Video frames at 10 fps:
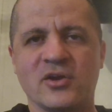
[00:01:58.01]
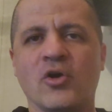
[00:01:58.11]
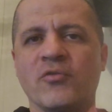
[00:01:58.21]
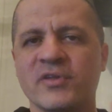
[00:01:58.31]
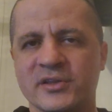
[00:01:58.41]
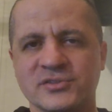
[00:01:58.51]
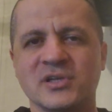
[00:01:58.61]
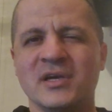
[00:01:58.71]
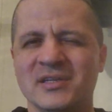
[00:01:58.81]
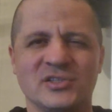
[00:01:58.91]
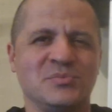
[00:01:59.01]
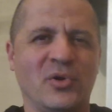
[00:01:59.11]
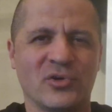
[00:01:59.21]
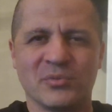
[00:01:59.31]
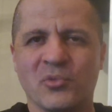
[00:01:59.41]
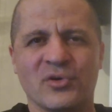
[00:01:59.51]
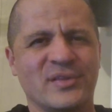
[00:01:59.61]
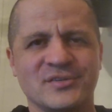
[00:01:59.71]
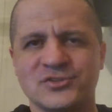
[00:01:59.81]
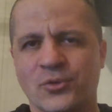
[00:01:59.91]
You know, hopefully there's just more to, more
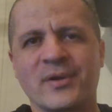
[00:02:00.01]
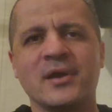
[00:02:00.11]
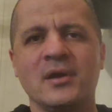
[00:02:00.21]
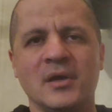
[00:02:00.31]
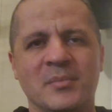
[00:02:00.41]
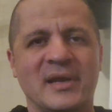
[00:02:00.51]
to this story.